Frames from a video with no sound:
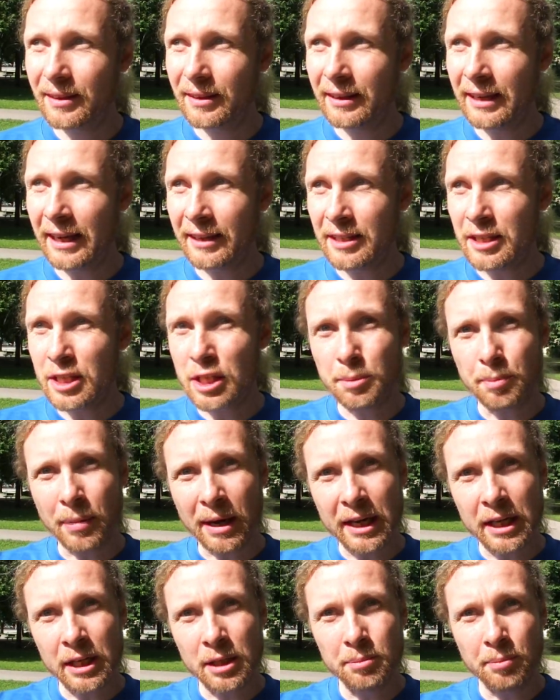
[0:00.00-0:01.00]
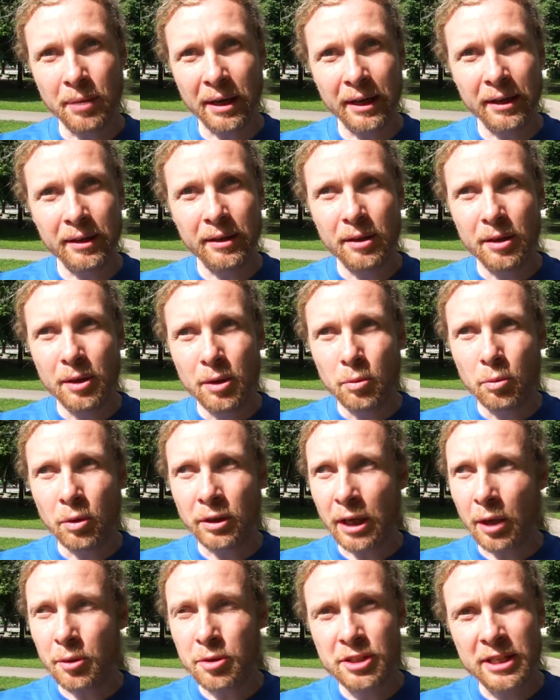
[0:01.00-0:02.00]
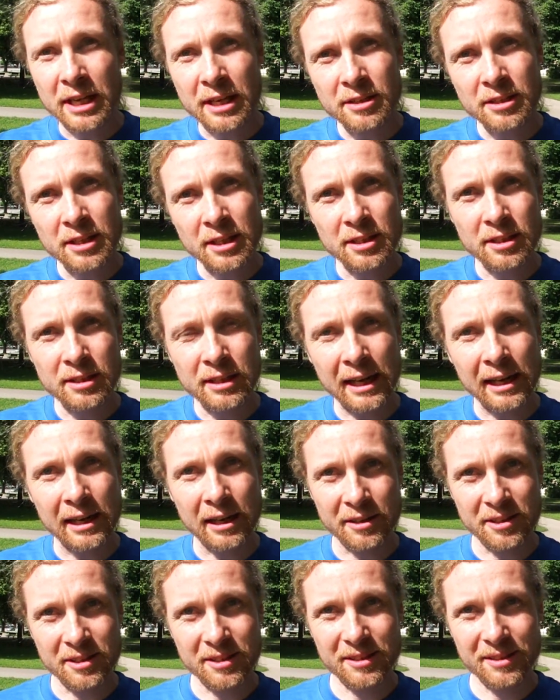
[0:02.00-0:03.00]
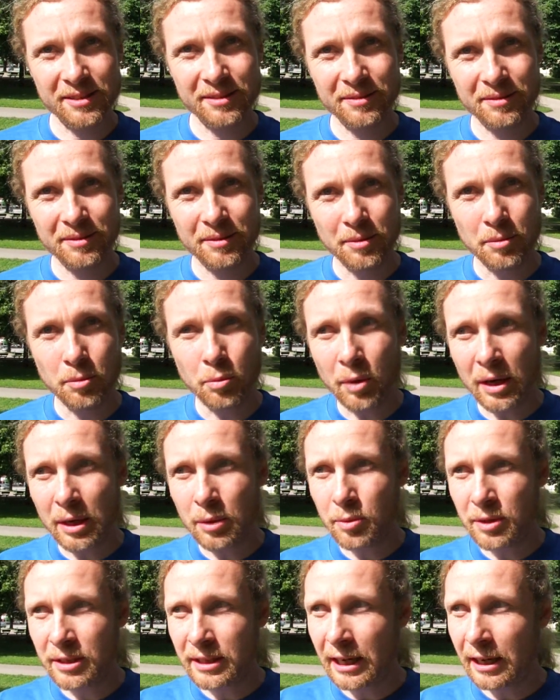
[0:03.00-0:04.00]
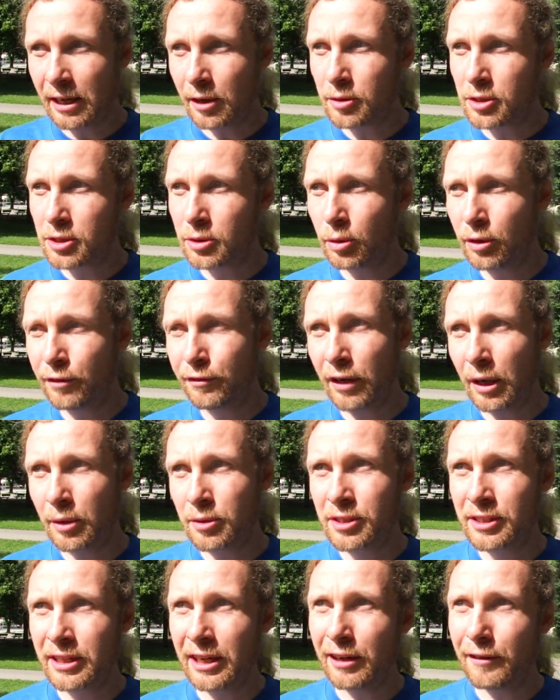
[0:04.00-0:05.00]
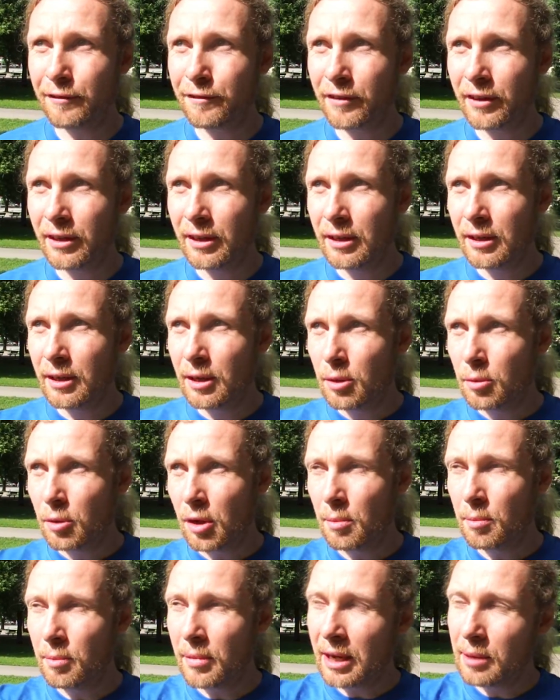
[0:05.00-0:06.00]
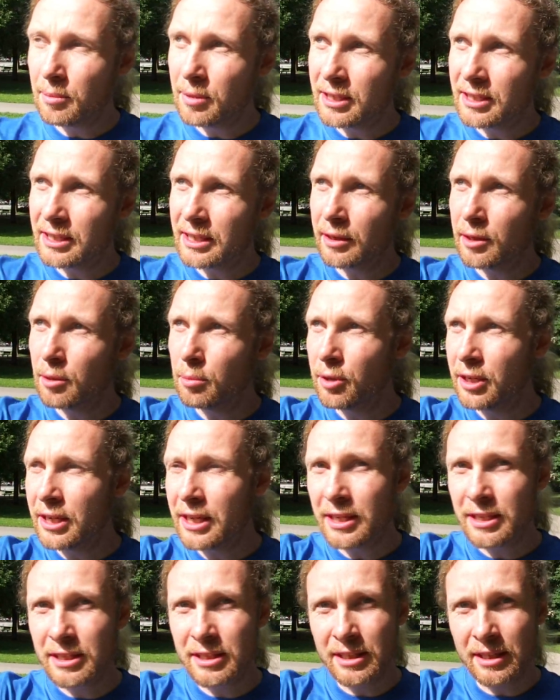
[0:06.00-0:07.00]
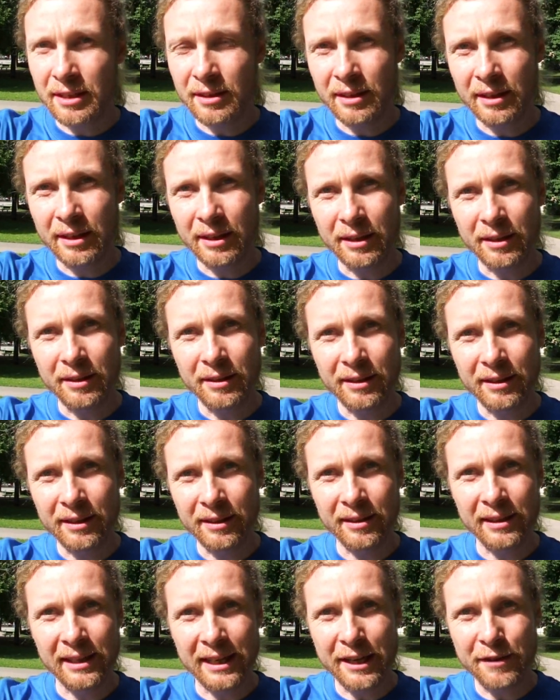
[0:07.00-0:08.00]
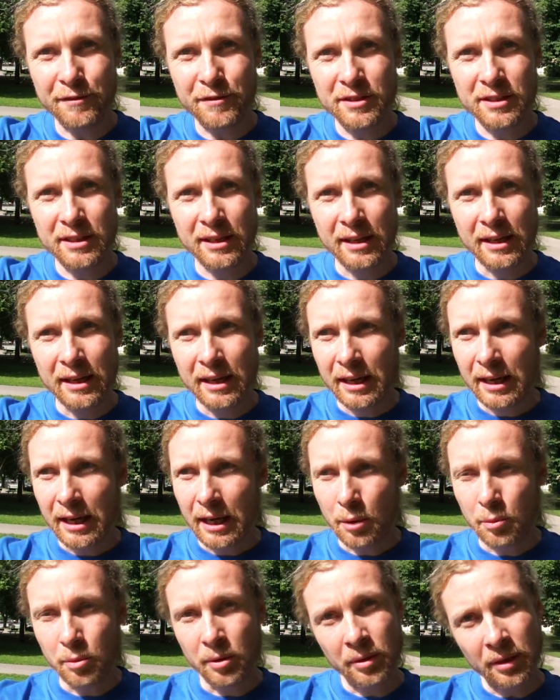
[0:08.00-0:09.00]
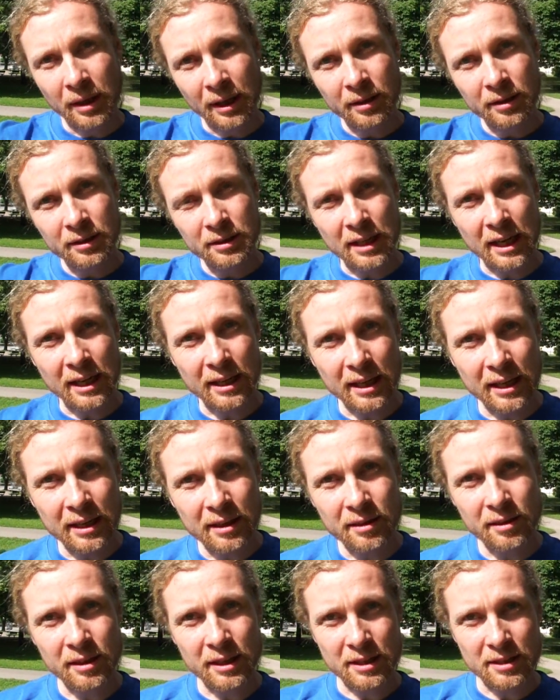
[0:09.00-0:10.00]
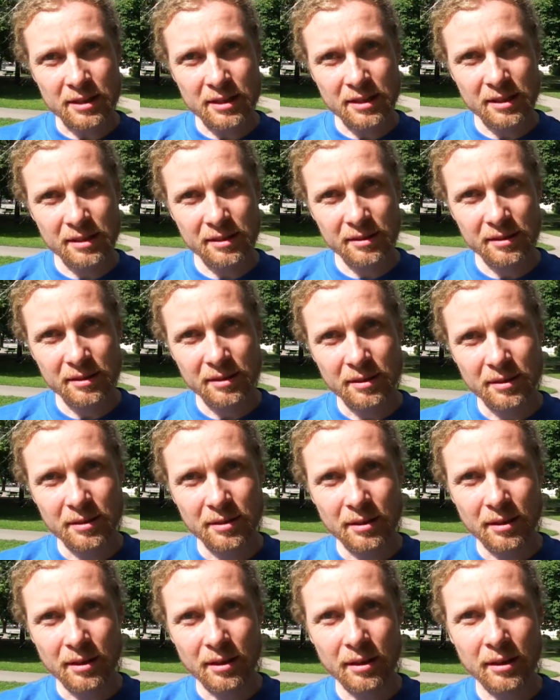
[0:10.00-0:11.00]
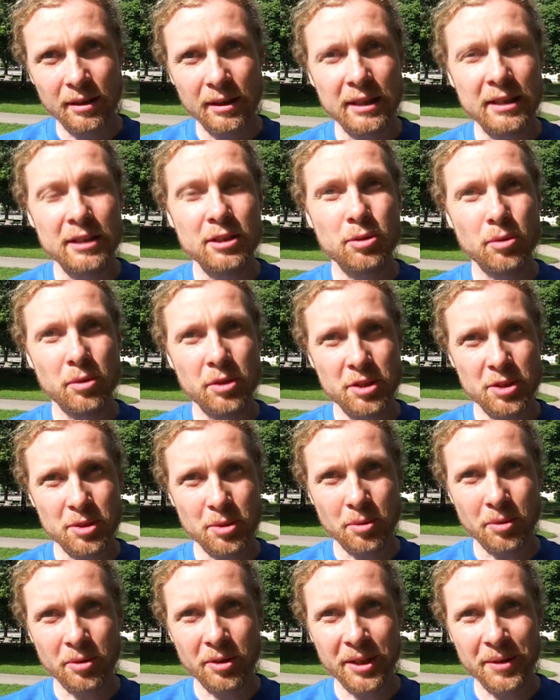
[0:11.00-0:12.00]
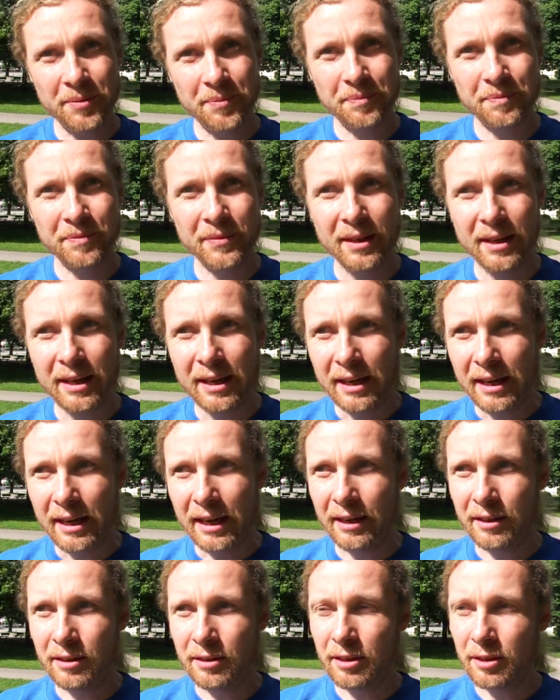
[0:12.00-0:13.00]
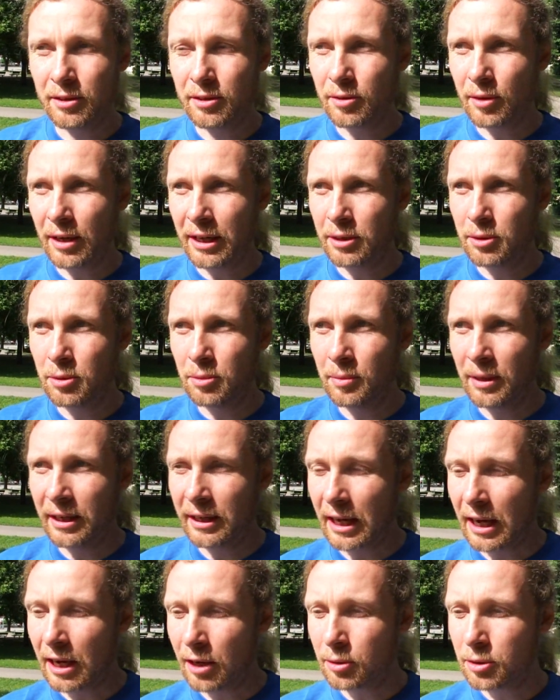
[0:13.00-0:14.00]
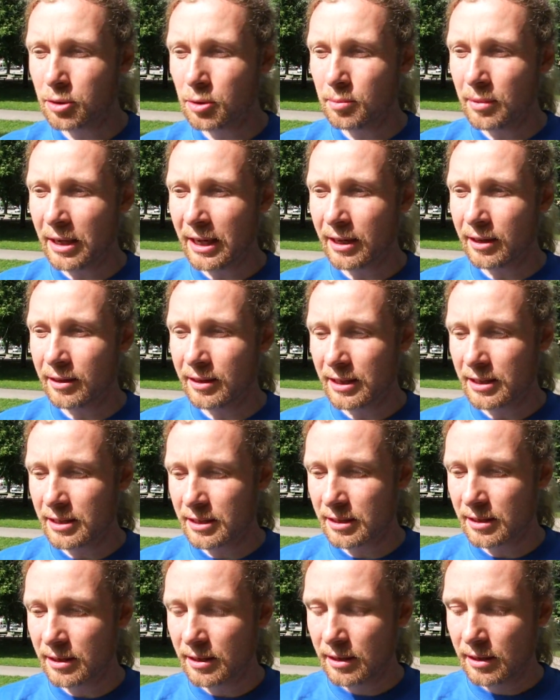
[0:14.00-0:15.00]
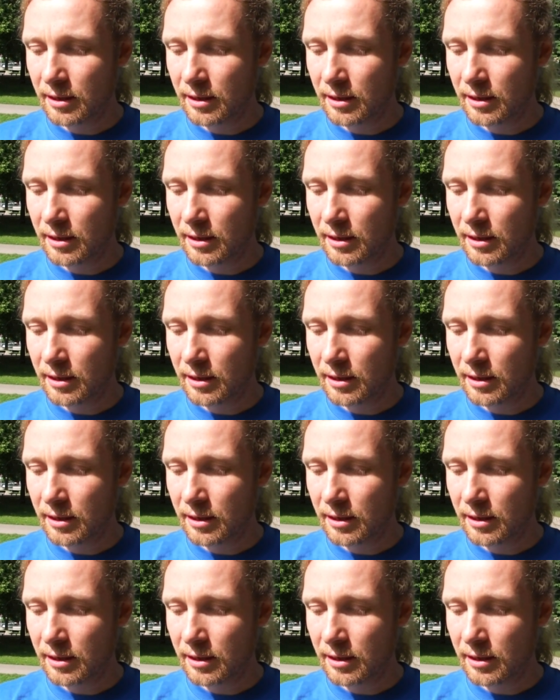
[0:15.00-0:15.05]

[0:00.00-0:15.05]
get inspired by what our senses tell us. When we tell our story for ourselves, we maybe see the breeze in the leaves. We then take in this into the story and try to make this